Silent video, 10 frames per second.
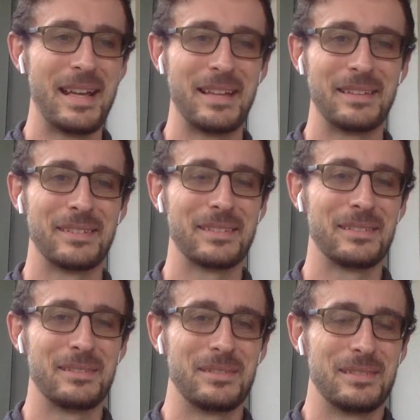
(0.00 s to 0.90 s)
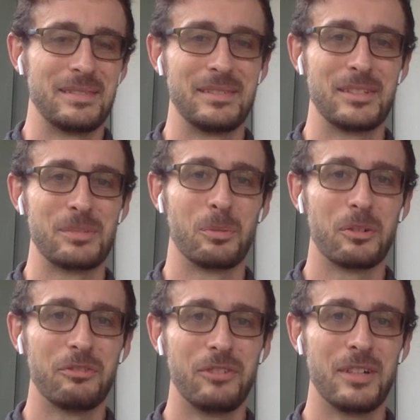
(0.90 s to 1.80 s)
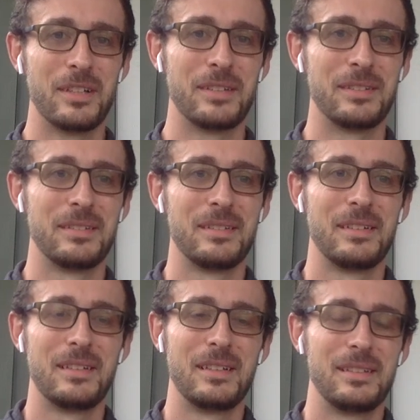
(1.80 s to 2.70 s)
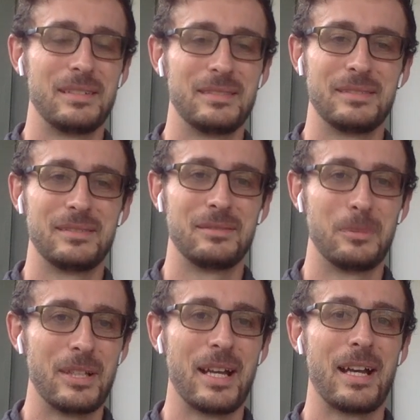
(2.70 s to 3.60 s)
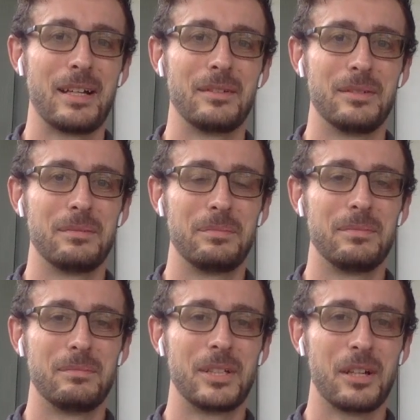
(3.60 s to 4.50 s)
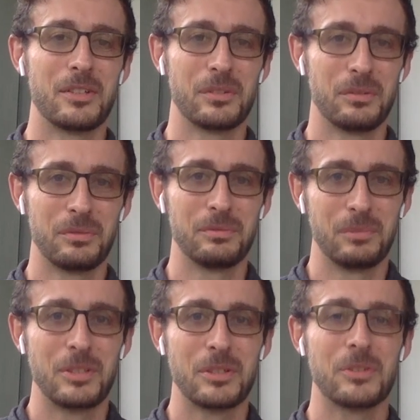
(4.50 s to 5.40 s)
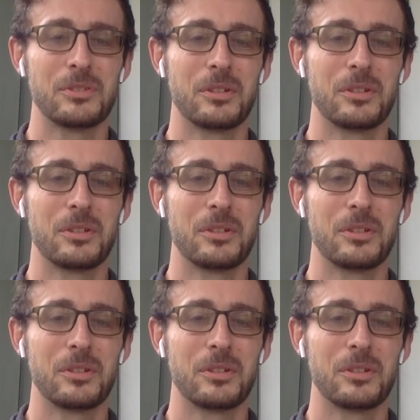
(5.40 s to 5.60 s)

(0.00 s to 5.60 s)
and just more fun will be had because of what y'all